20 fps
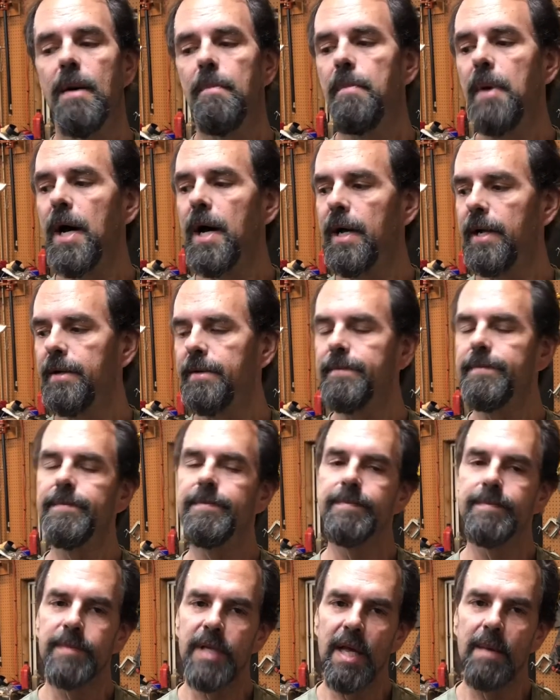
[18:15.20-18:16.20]
But
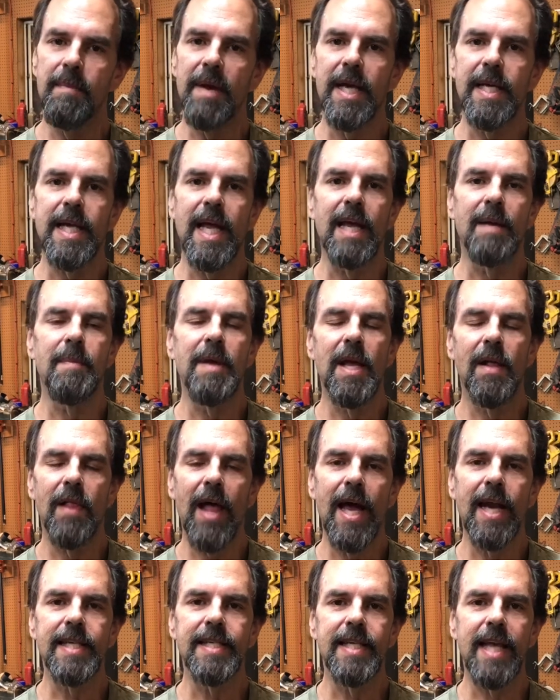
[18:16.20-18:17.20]
it may take me a
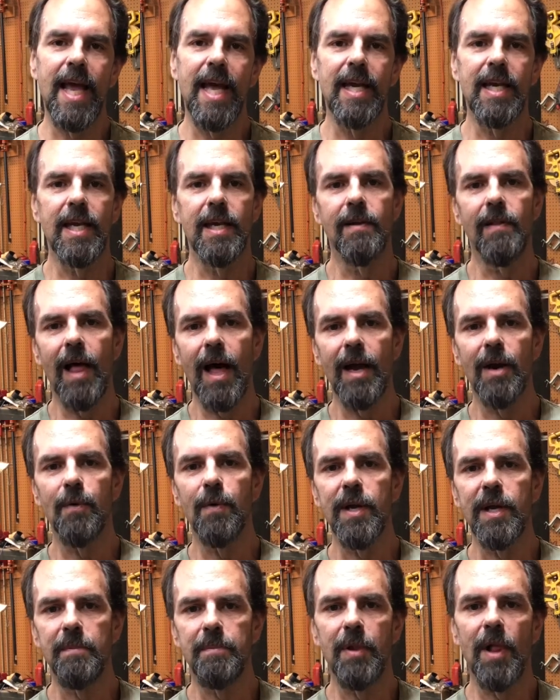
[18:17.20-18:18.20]
lot of sanding, a lot of
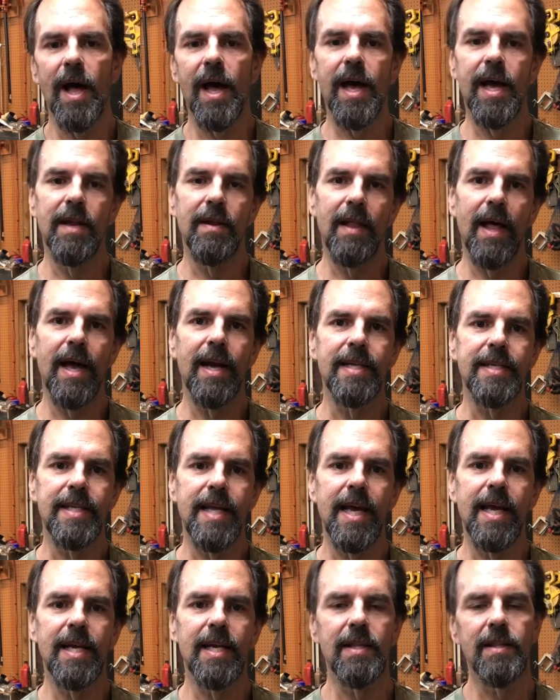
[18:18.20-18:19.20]
reapplying, a lot of
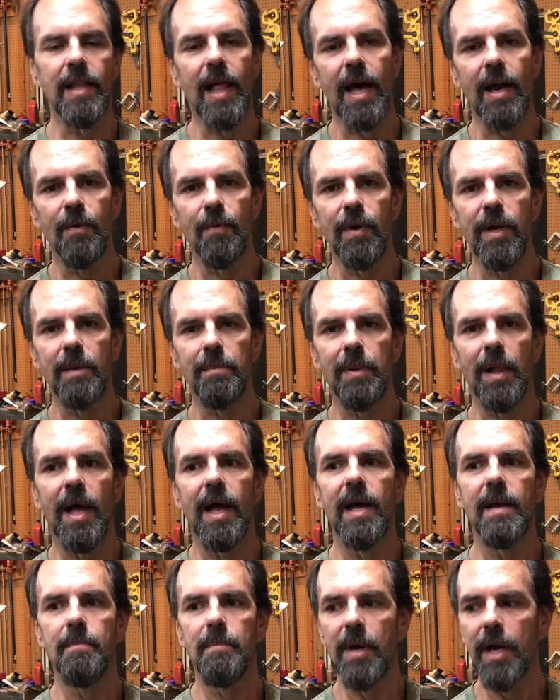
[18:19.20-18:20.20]
sanding, a lot of
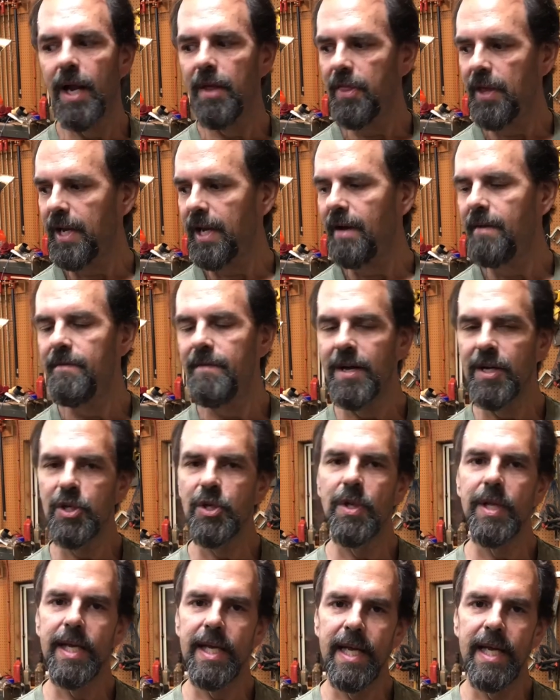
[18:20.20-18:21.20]
reapplying, but I think I
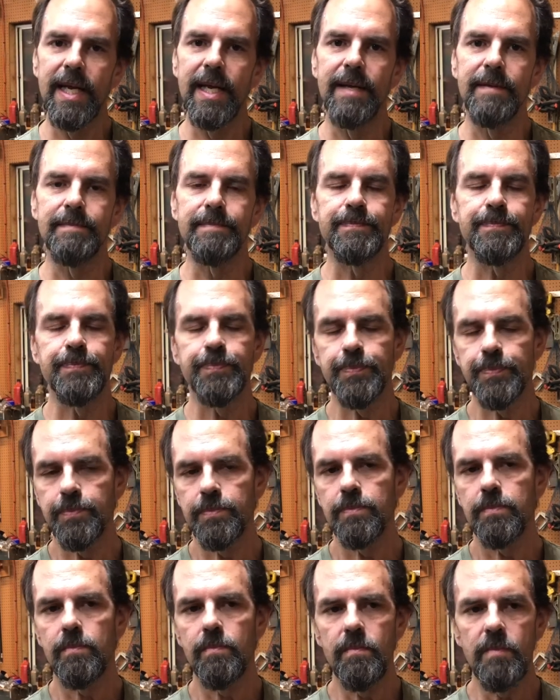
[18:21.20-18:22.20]
eventually get it.
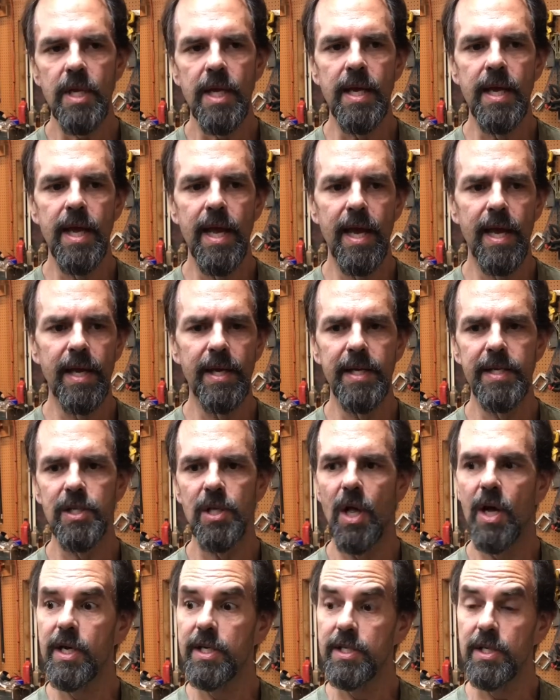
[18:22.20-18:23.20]
And as
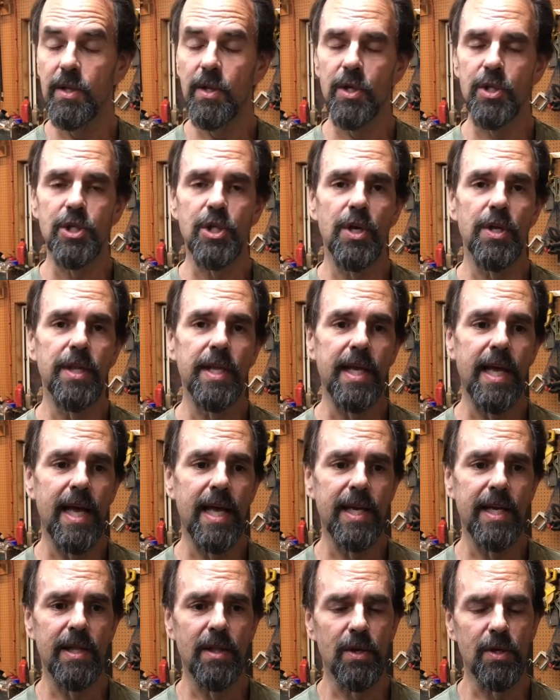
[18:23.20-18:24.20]
long as it looks good in the
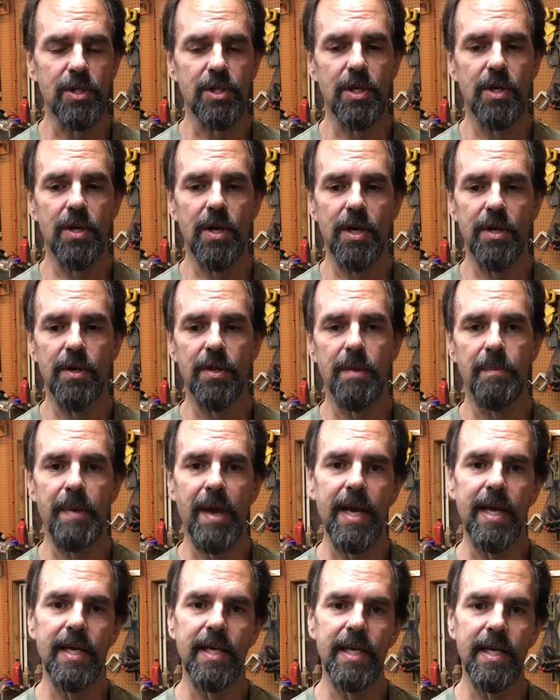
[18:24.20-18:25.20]
end and looks good under the
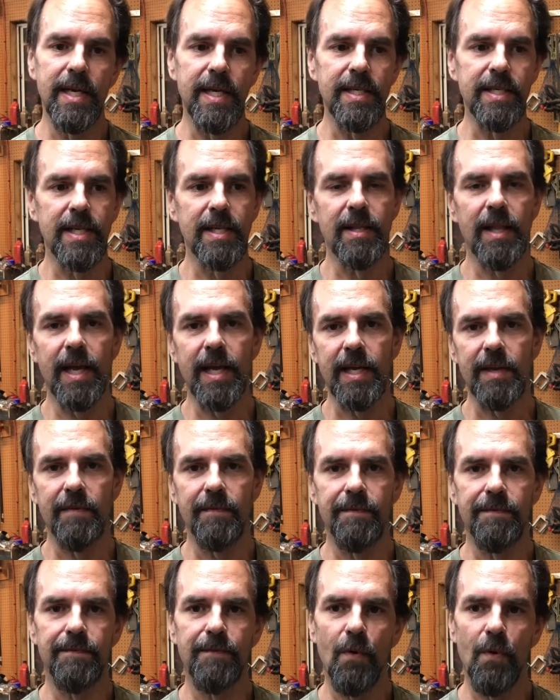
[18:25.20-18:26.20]
paint, and it isn't like
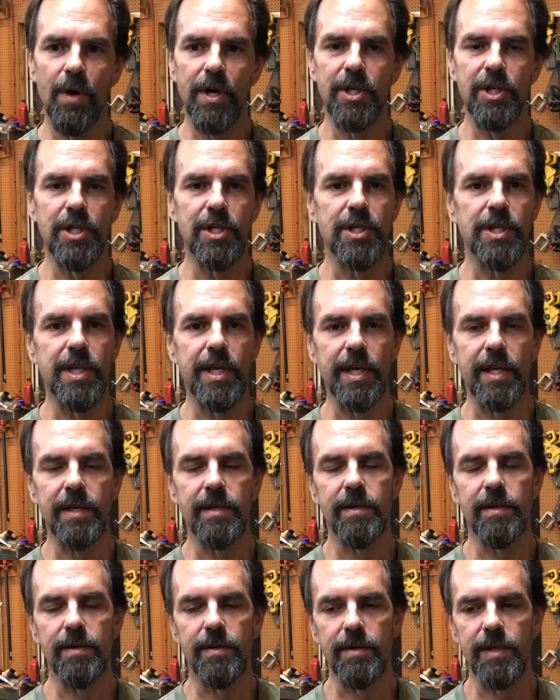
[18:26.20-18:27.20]
four inches thick
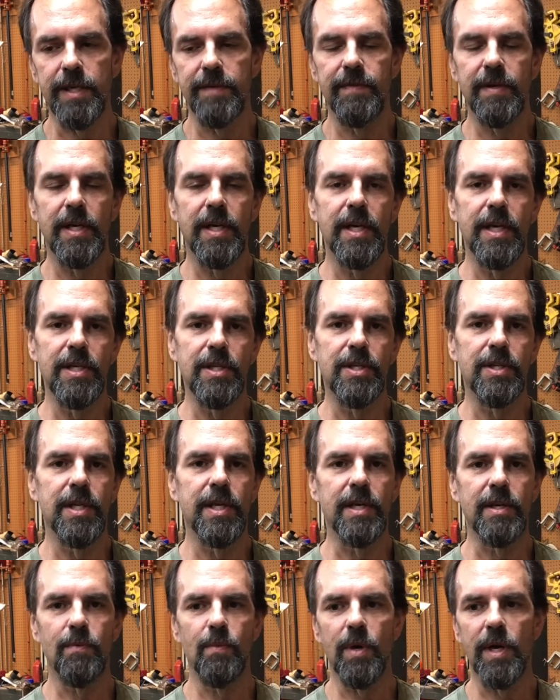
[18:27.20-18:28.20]
or even an inch
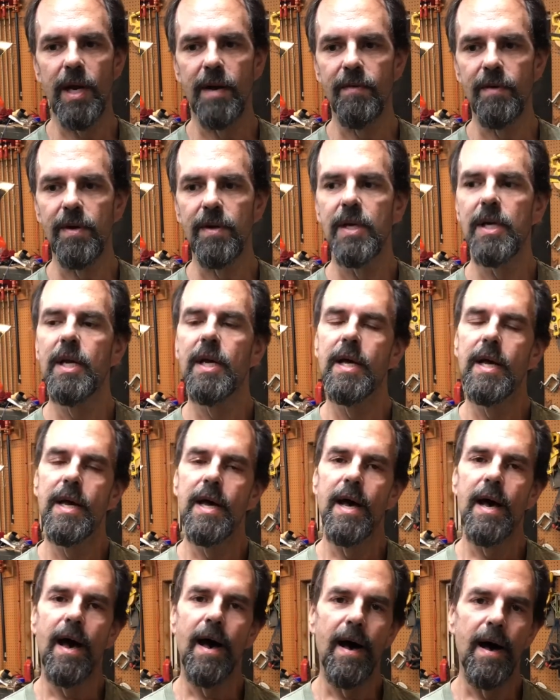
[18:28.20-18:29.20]
thick, whatever,
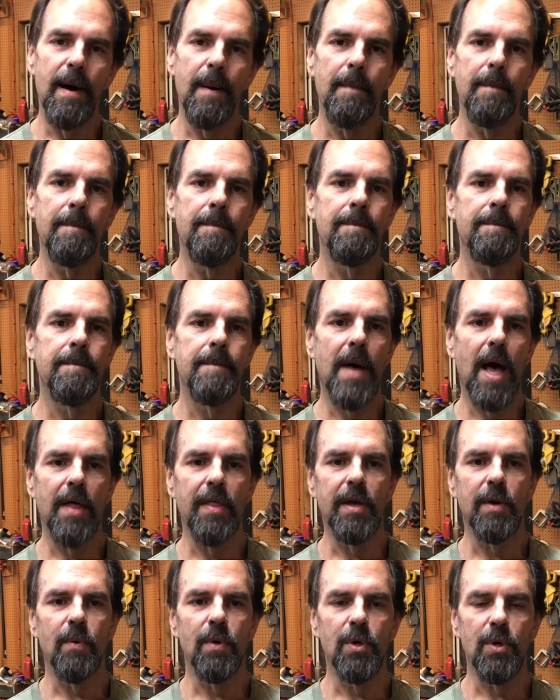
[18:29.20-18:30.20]
um, I
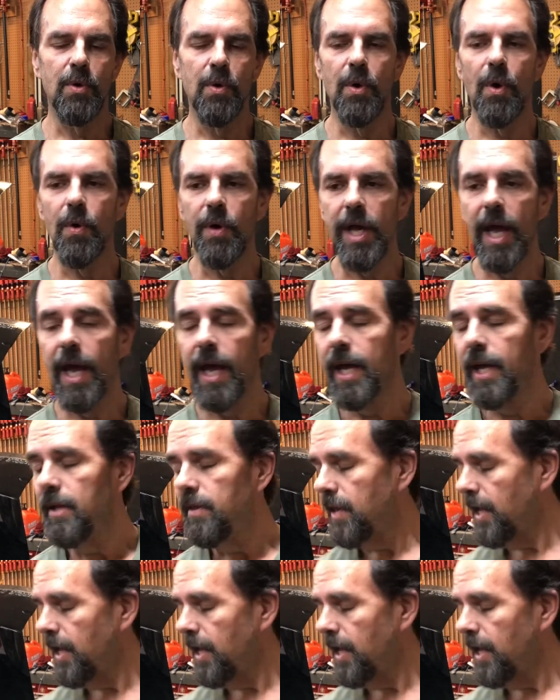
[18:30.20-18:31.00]
think we're doing okay.